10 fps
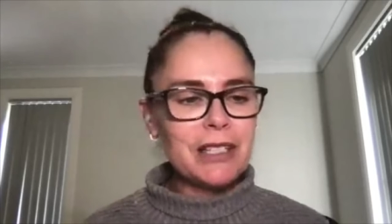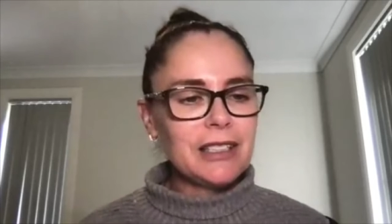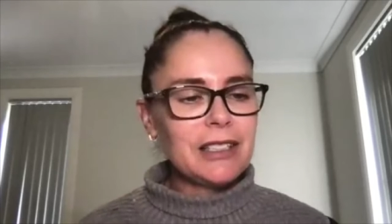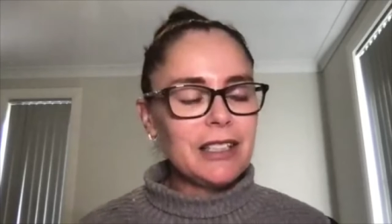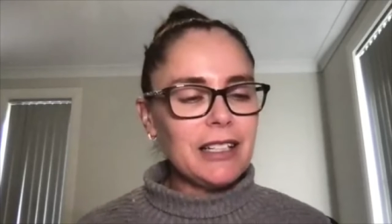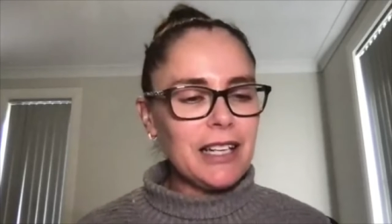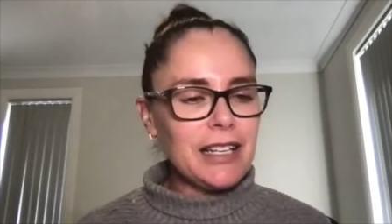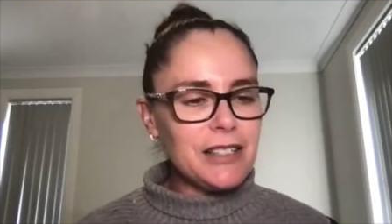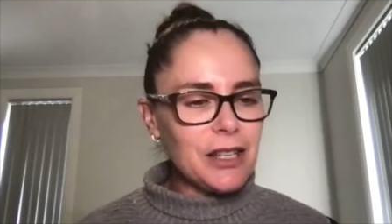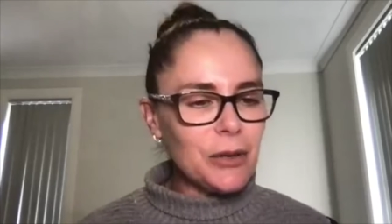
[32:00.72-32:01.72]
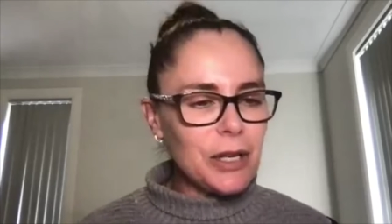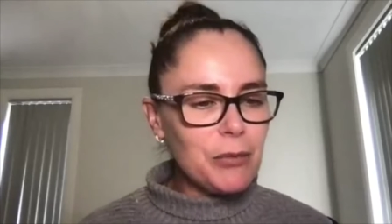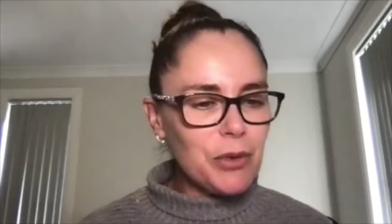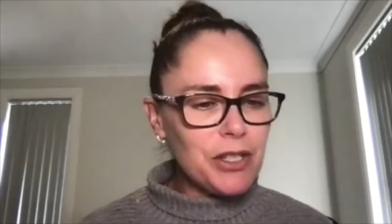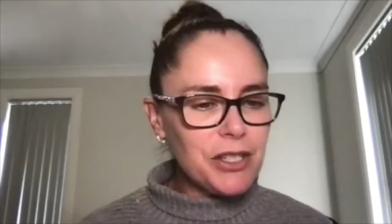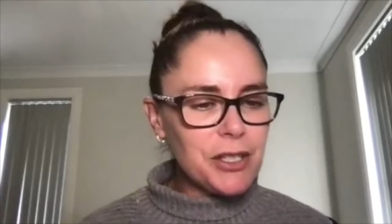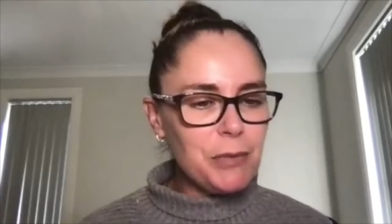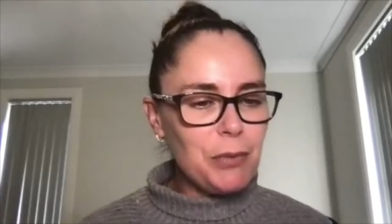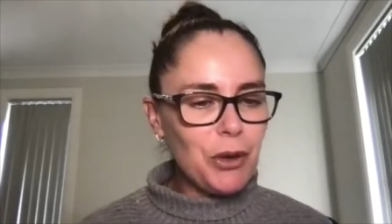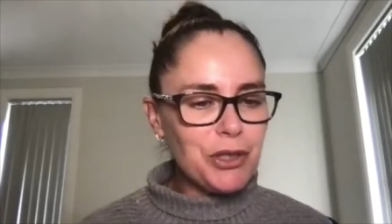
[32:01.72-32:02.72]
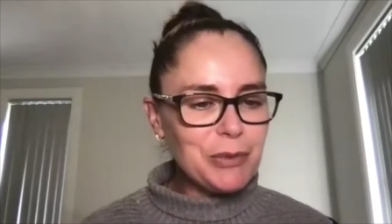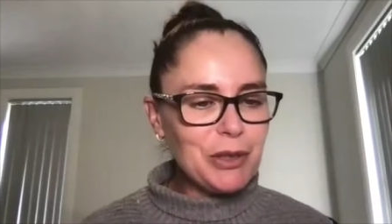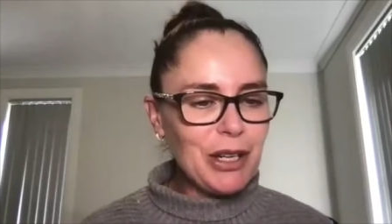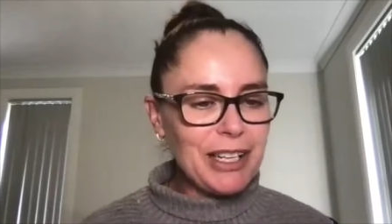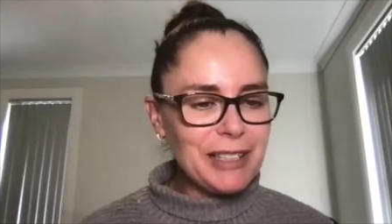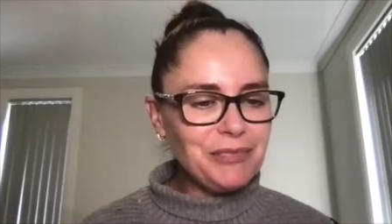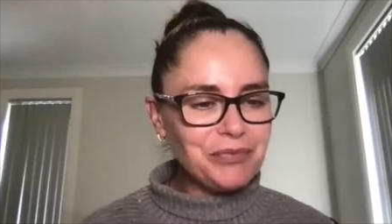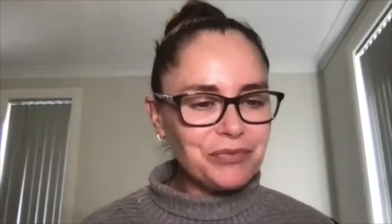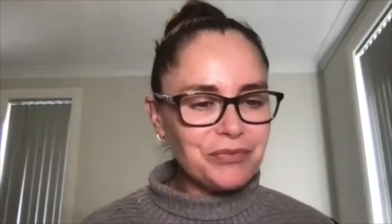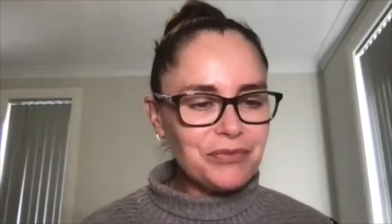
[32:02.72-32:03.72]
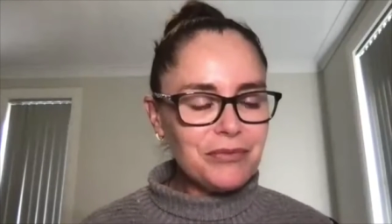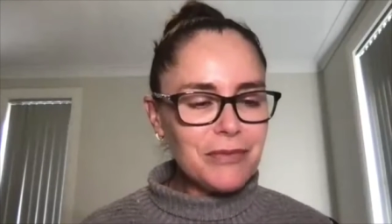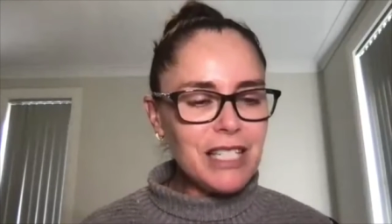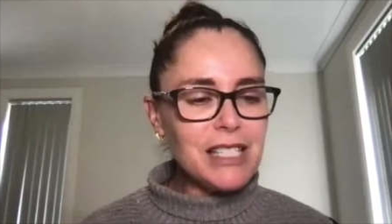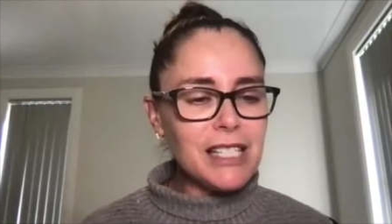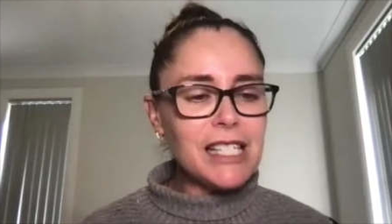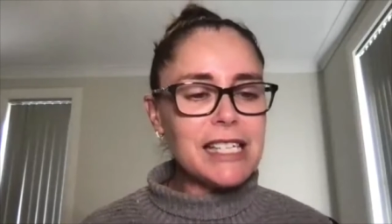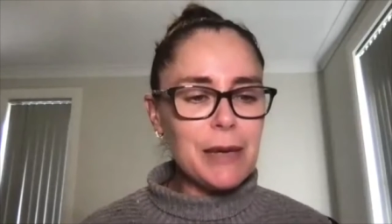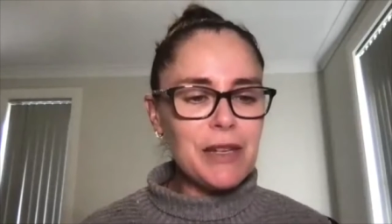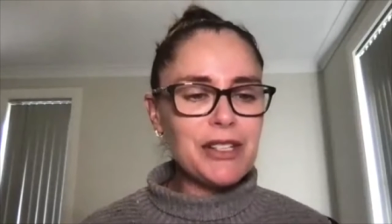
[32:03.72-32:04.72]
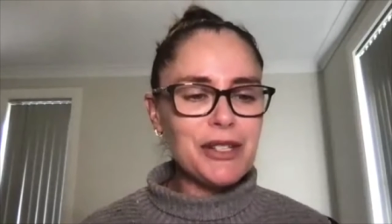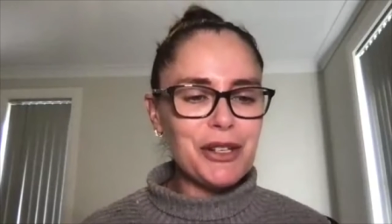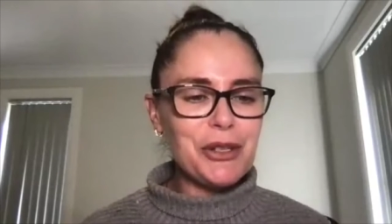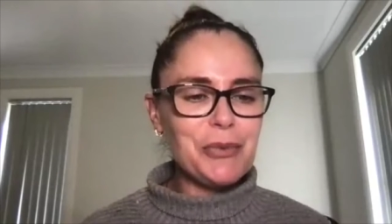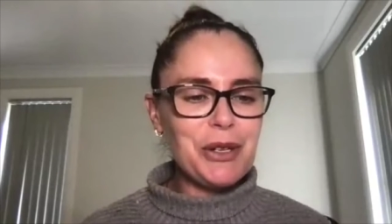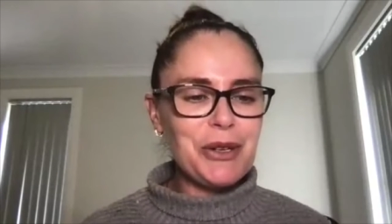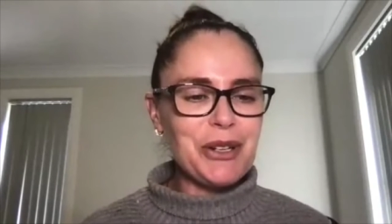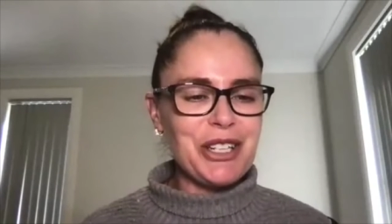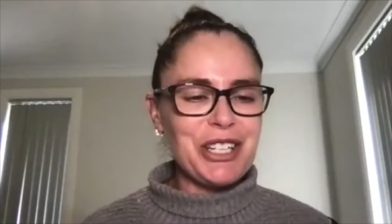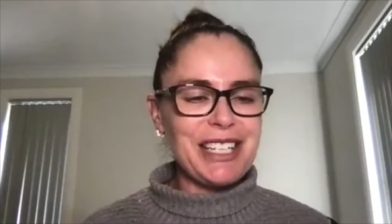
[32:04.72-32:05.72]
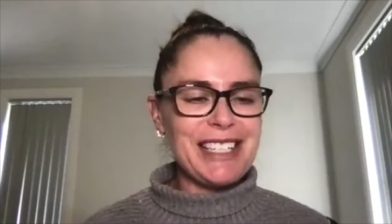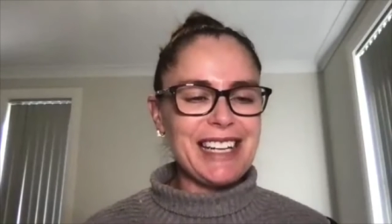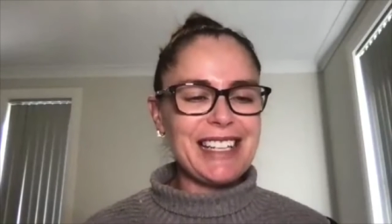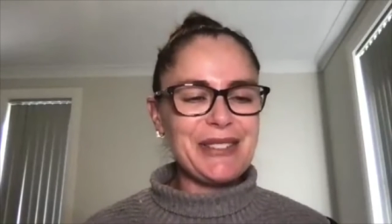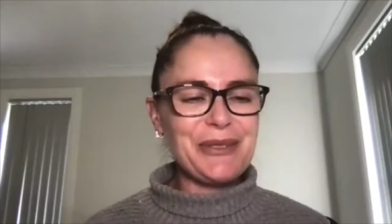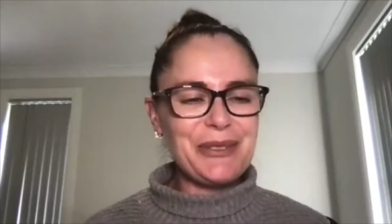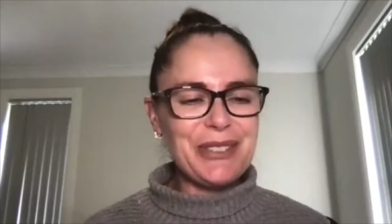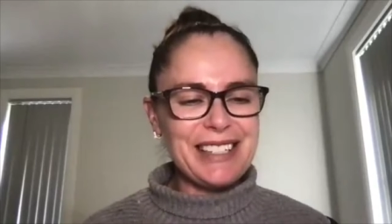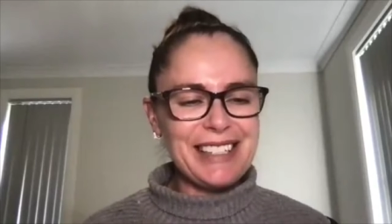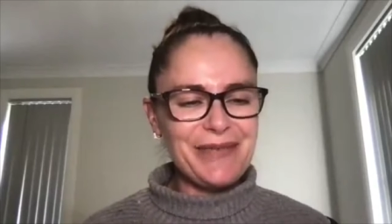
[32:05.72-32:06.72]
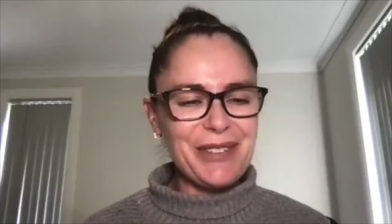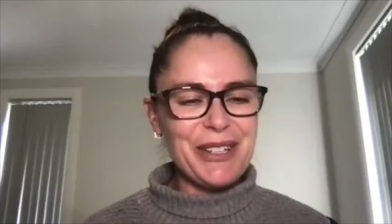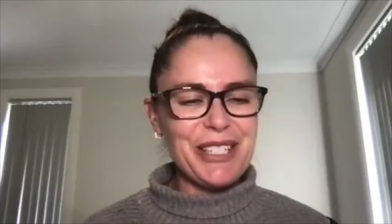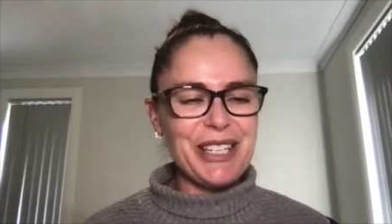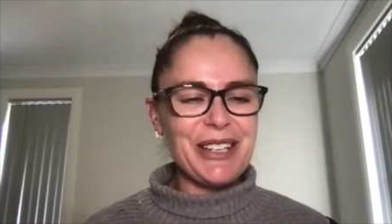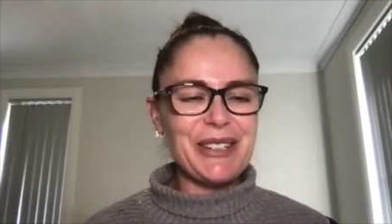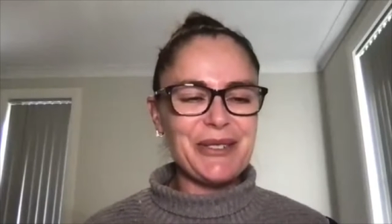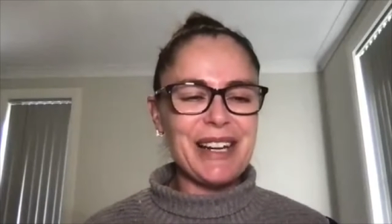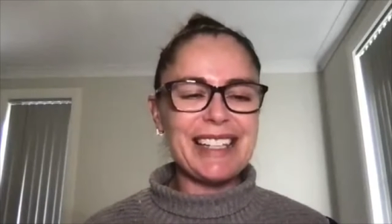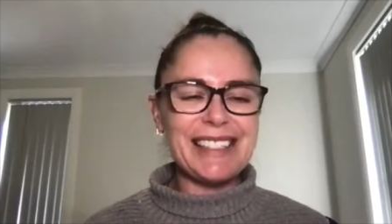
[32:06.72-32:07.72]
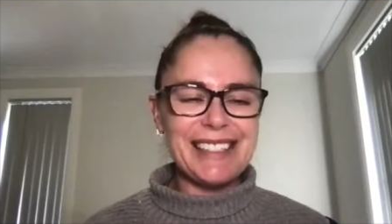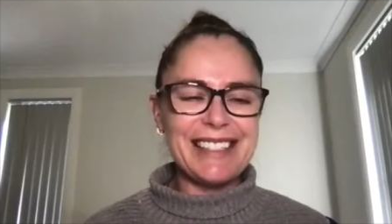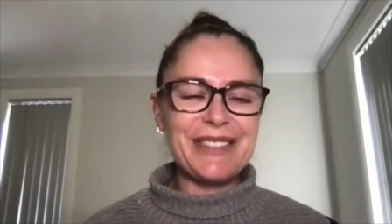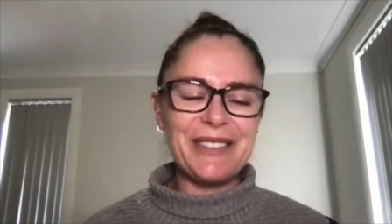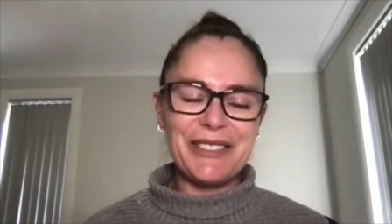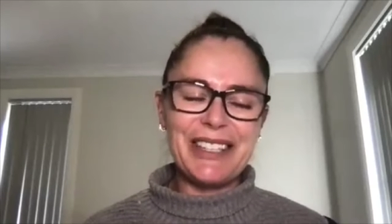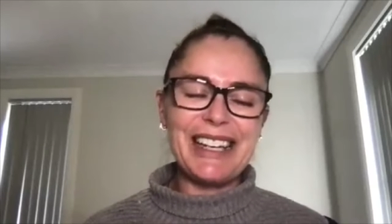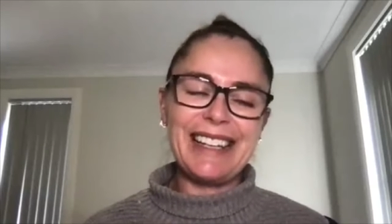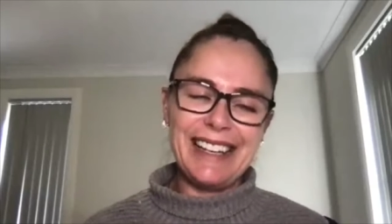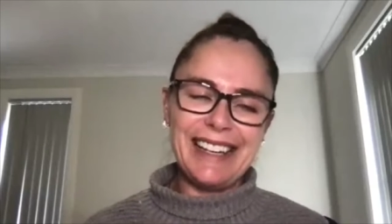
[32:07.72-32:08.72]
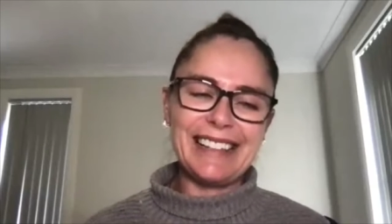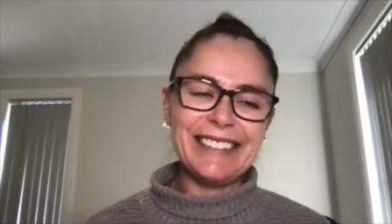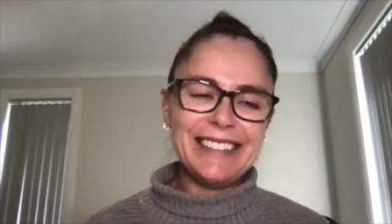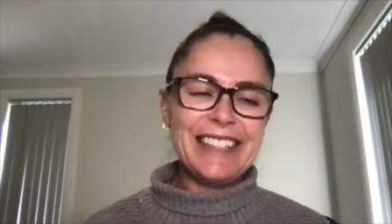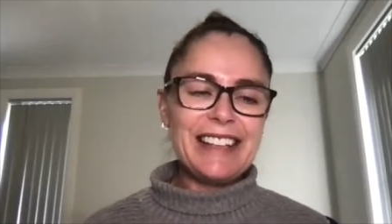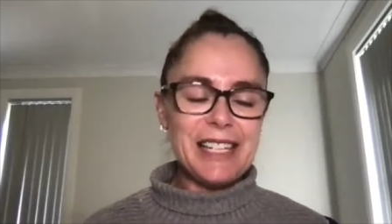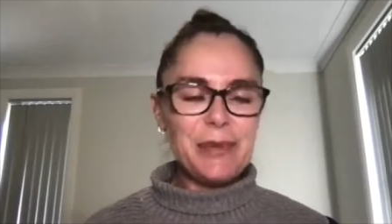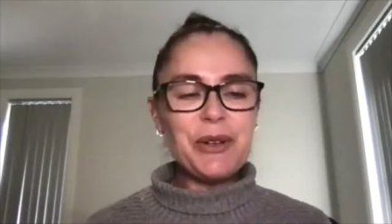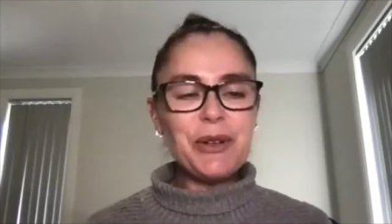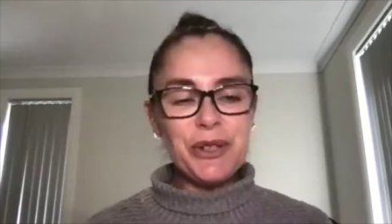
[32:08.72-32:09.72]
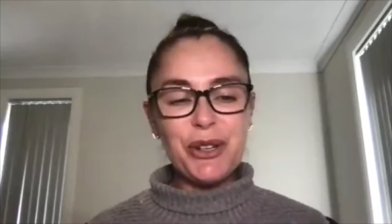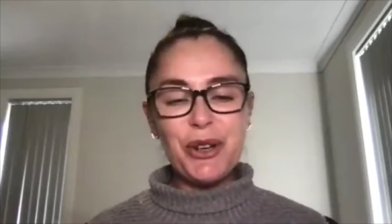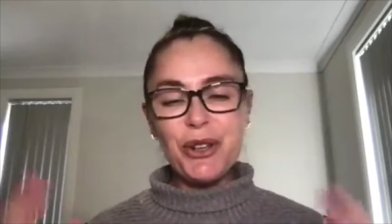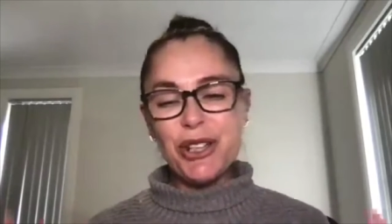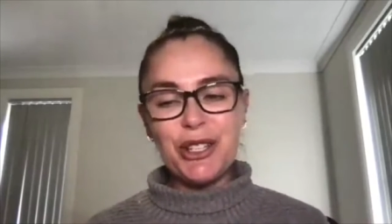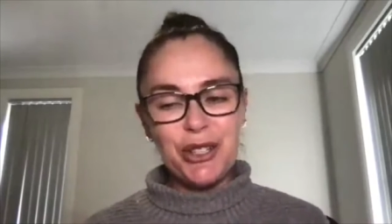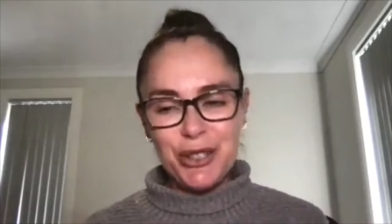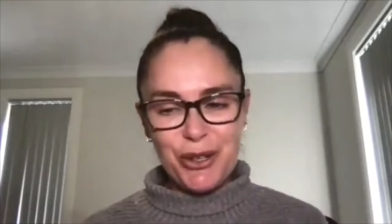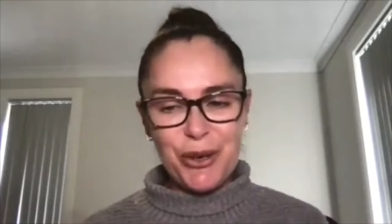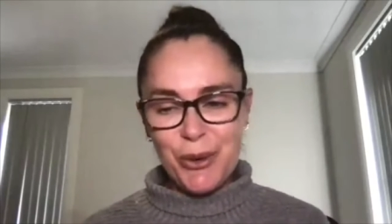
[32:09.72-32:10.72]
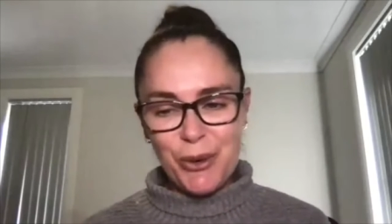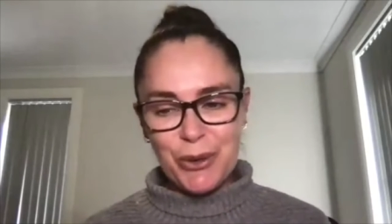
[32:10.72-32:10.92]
Okay, Zoe, Bridget's bottom line is a semicircle because she does because she goes round in a different way. Yeah, that's because she's lost a core.